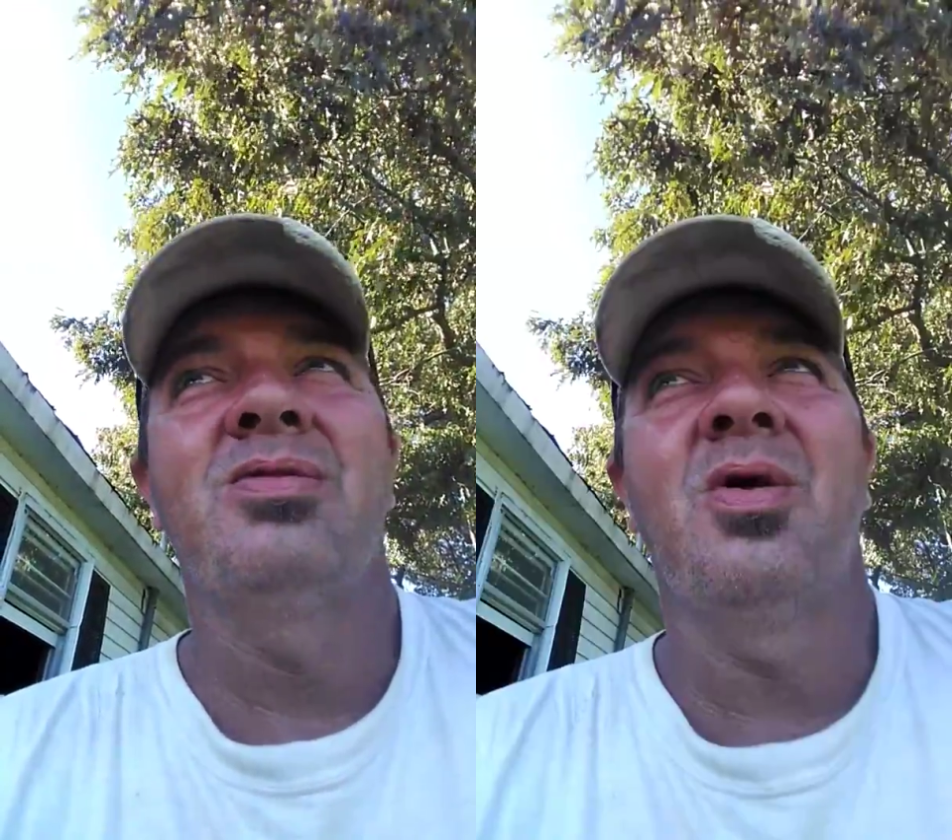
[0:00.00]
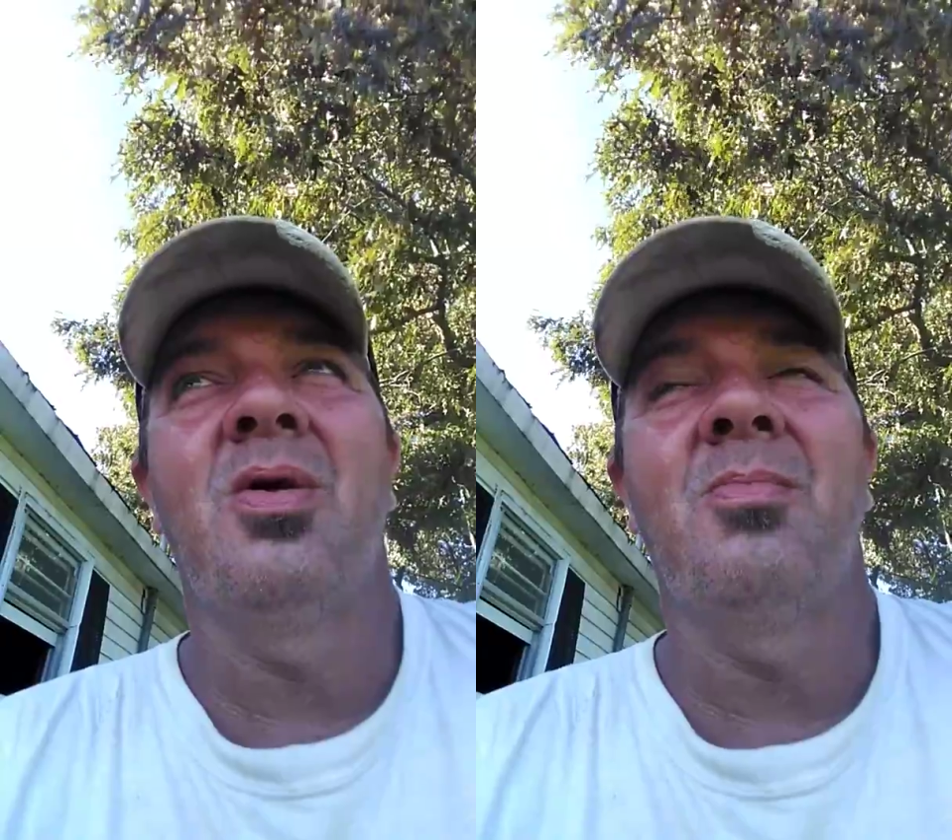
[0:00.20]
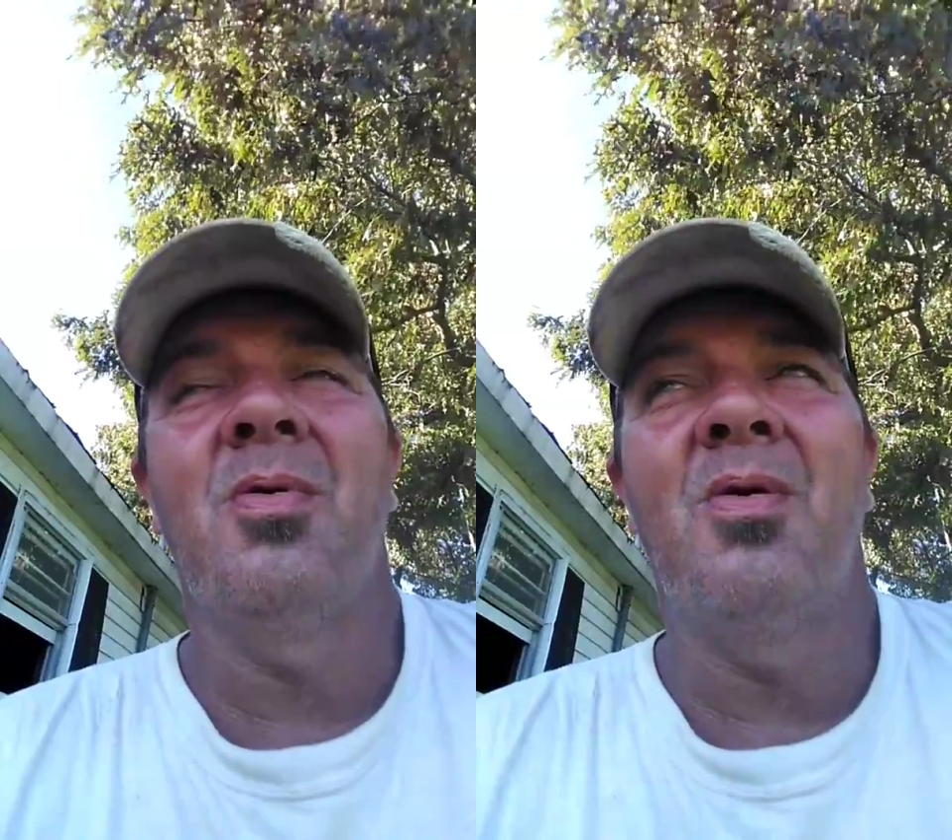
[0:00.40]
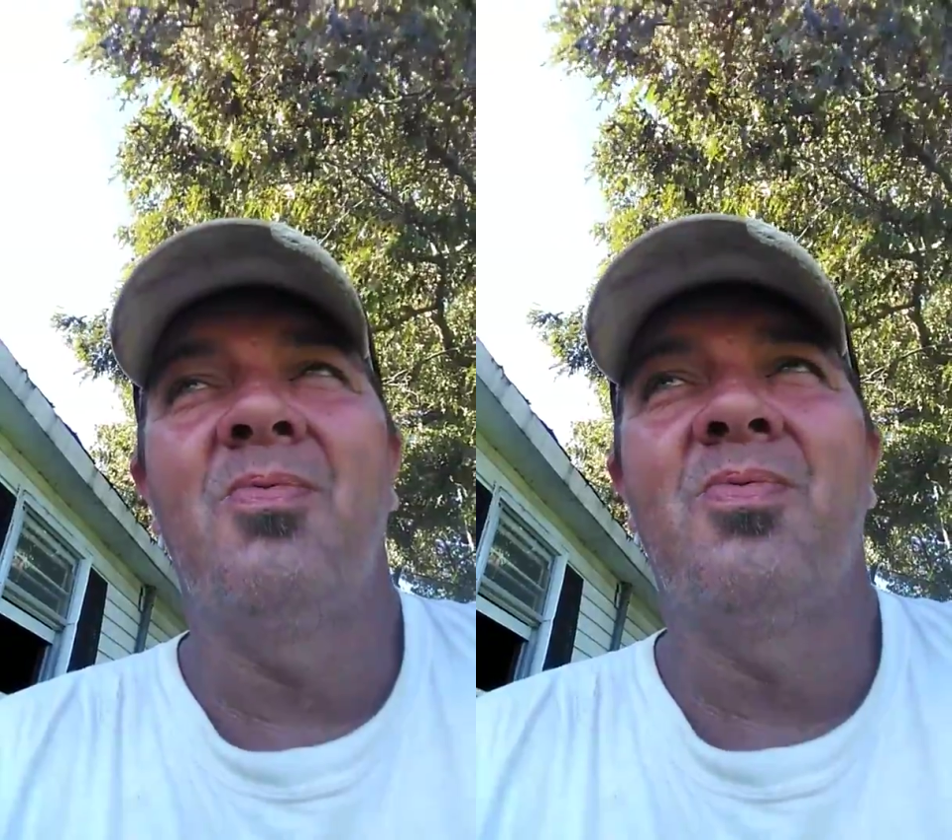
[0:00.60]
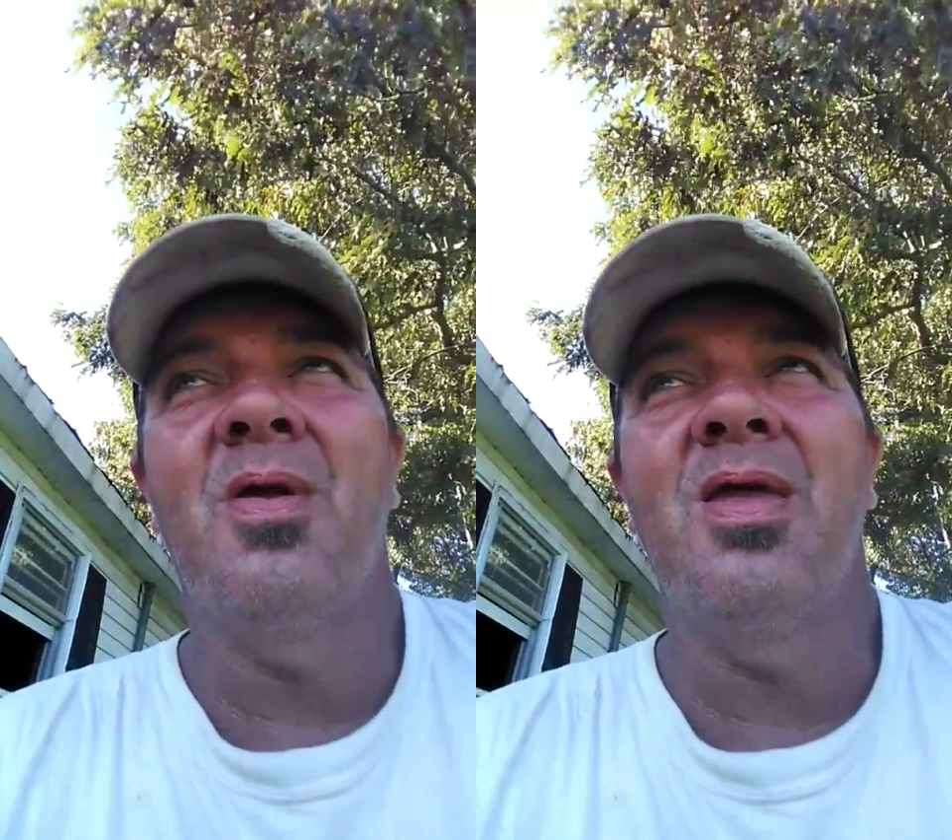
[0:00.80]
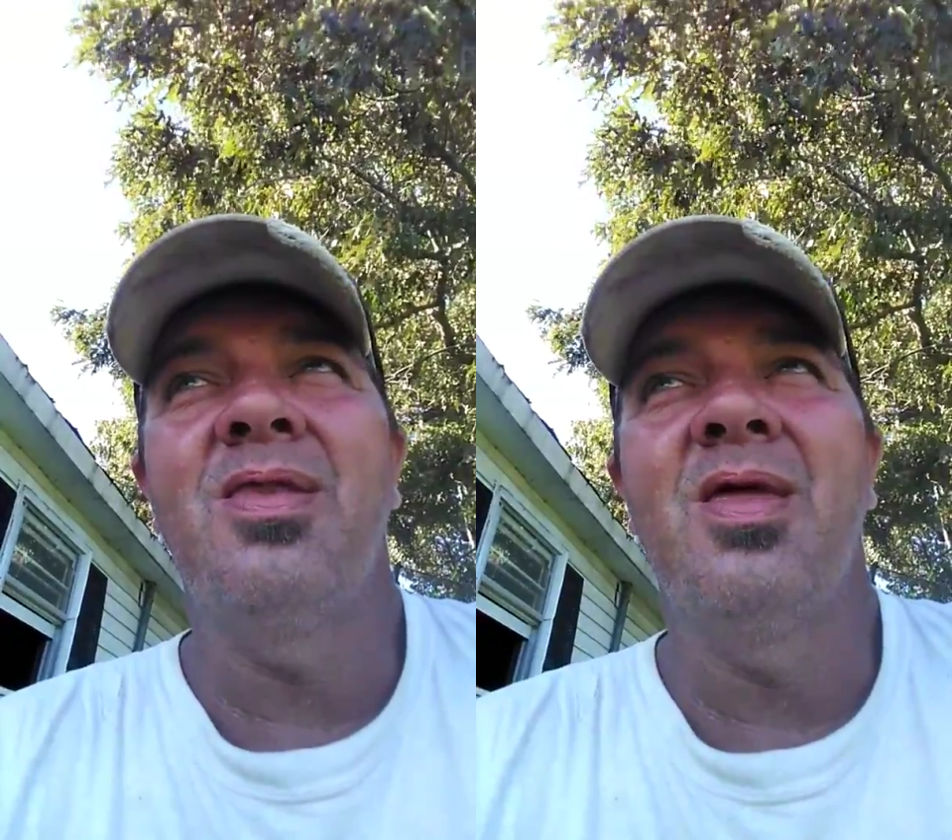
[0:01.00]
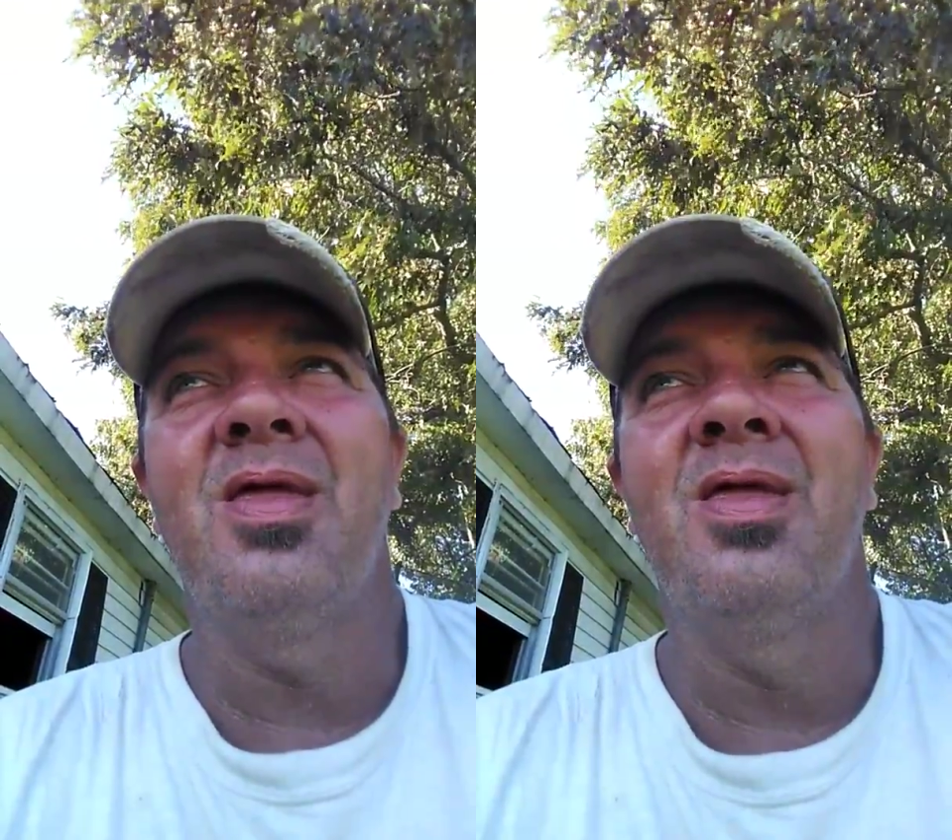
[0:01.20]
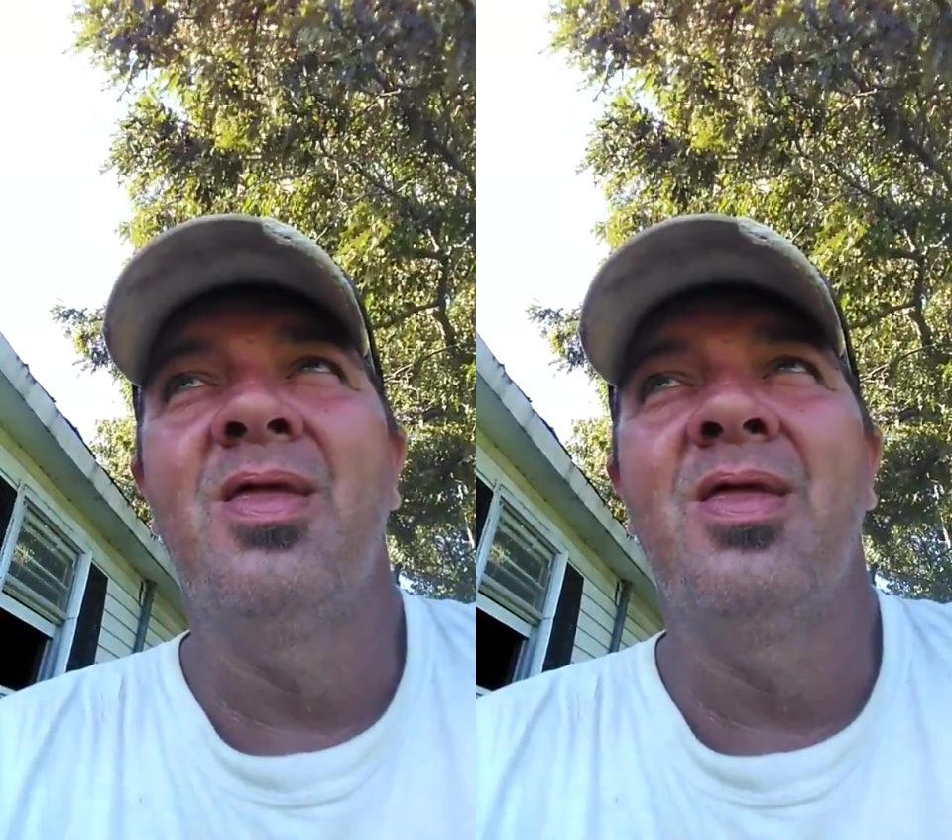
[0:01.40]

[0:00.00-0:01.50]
so I'm afraid that